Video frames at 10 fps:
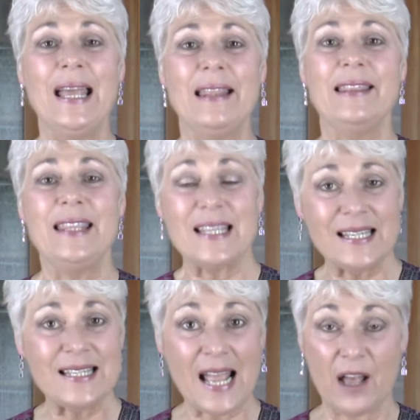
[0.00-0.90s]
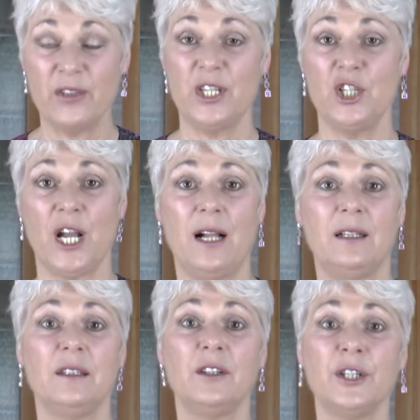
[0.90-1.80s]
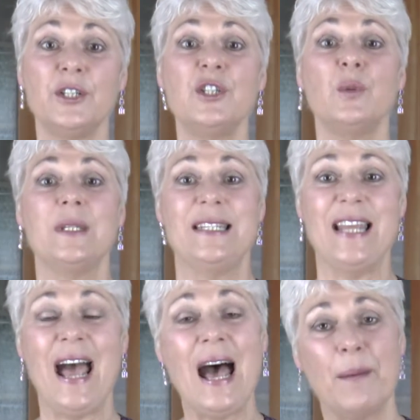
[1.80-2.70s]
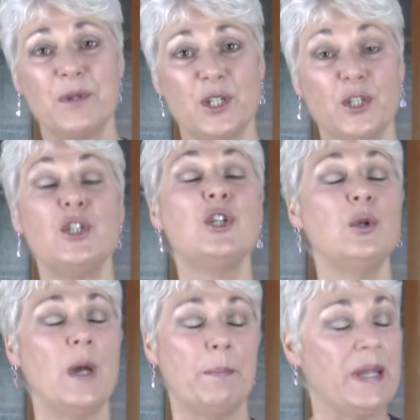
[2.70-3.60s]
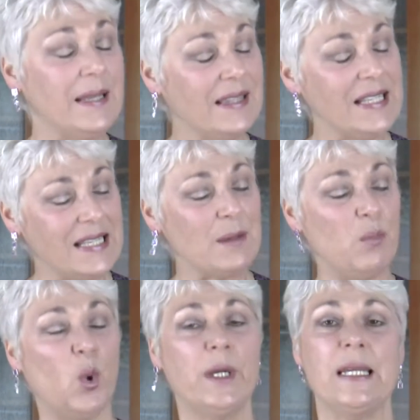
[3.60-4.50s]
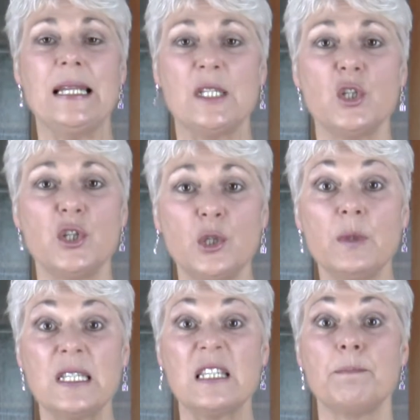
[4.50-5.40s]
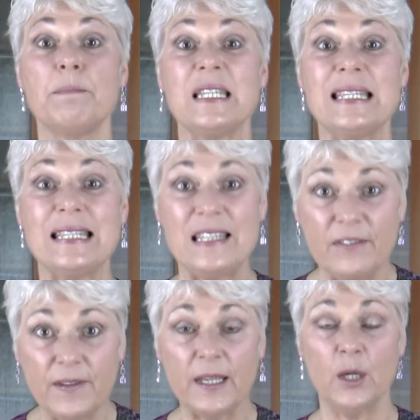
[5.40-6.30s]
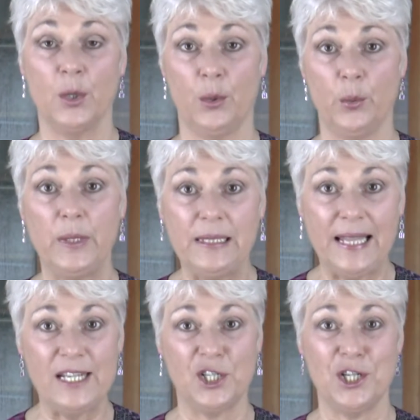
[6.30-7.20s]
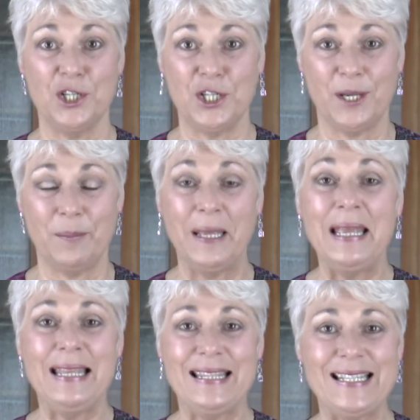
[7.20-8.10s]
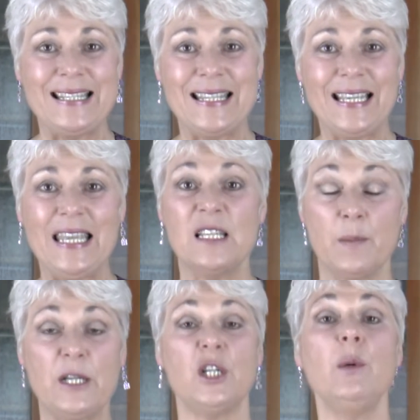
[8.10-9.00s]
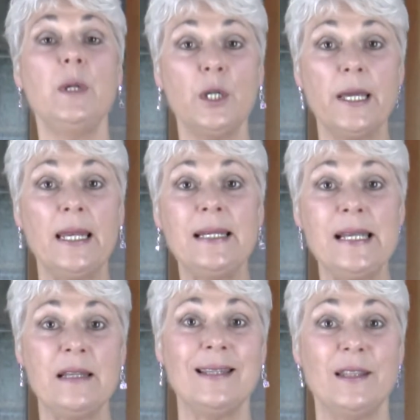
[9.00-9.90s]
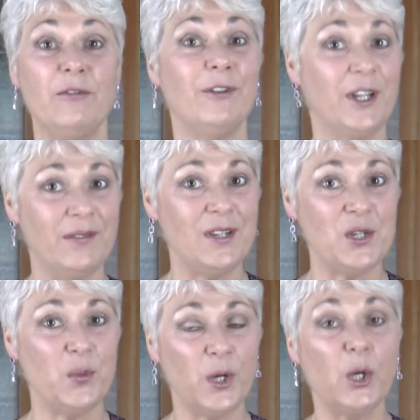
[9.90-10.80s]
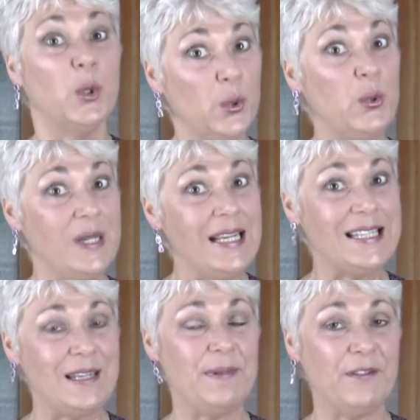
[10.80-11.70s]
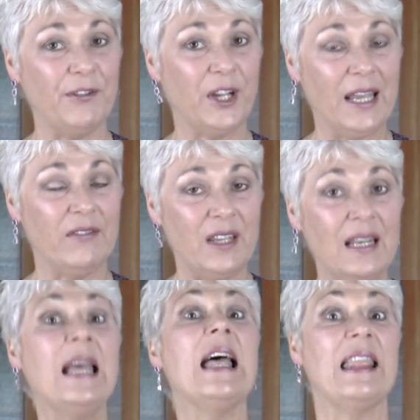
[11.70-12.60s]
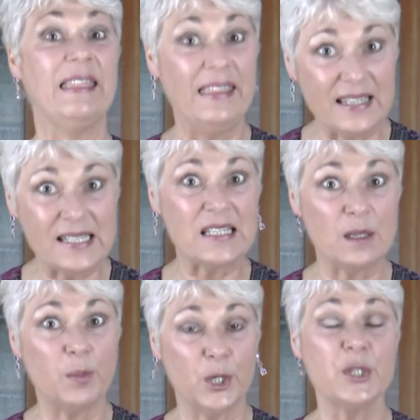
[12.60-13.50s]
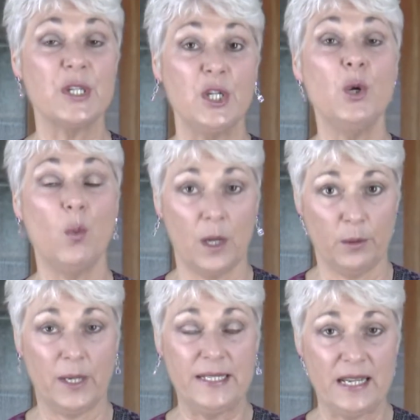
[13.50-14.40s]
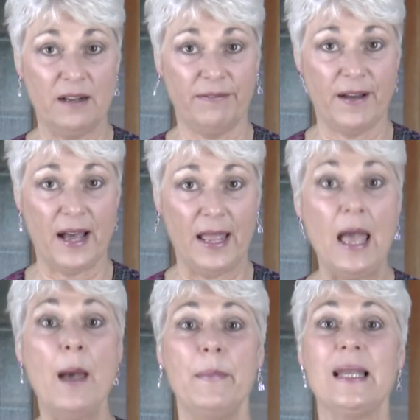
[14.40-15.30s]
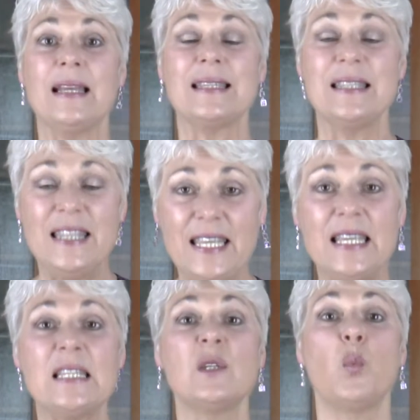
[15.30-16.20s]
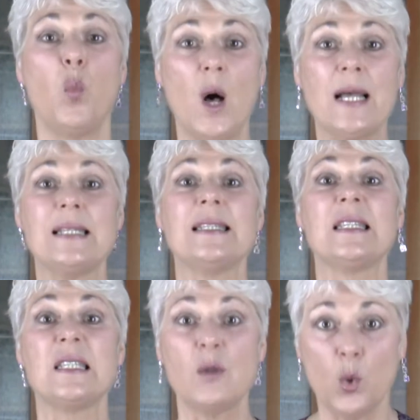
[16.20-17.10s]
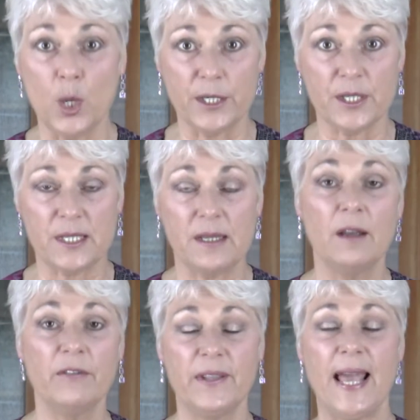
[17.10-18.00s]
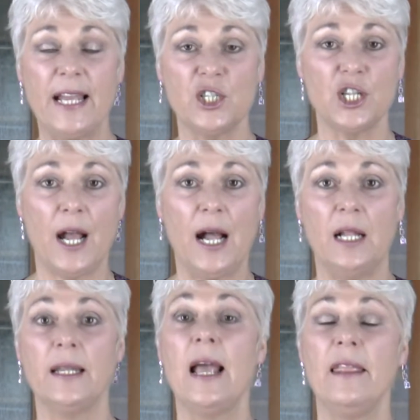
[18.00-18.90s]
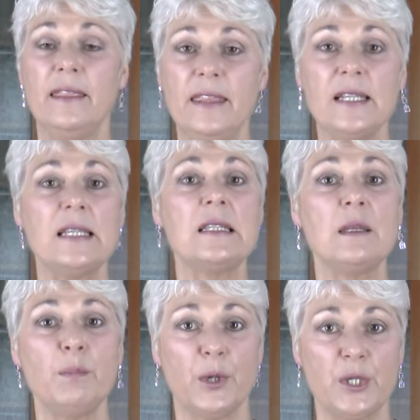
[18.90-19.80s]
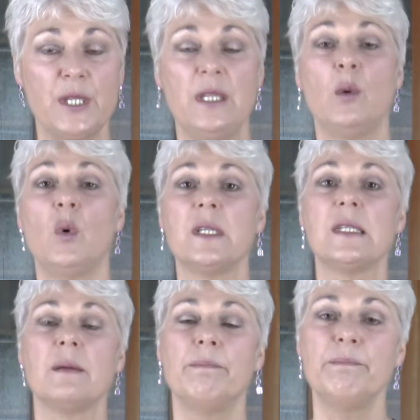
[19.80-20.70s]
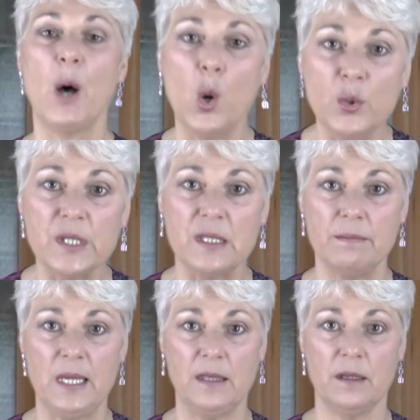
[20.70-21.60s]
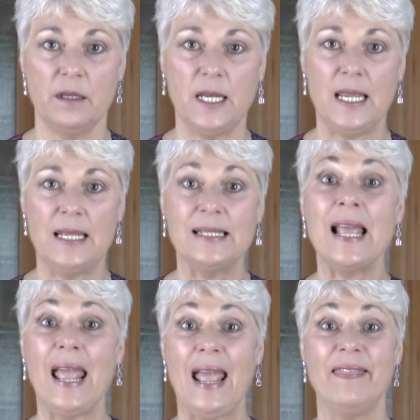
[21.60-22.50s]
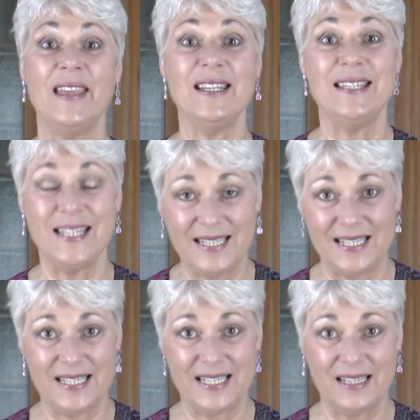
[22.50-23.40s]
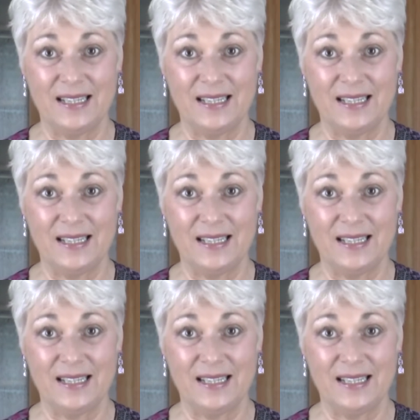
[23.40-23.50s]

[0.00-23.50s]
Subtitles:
This is how the child learned to adapt to, but this is important, it's to a specific relationship. This is the key, especially when you're getting down to the forgiveness work. Who needs to be forgiven? This is the person you want to identify, because this was source for that child. This is the person that was supposed to meet their needs, and they didn't.